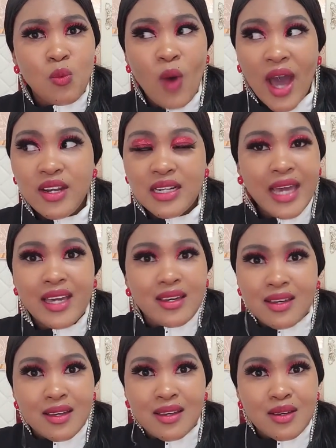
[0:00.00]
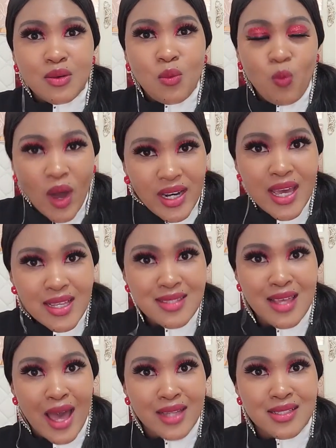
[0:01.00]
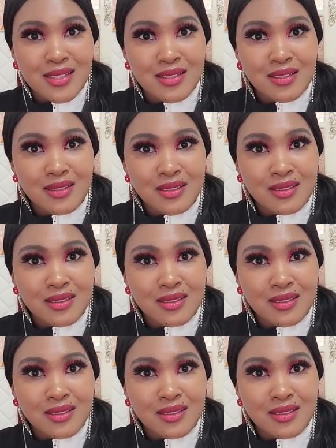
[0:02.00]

What, like, what is that?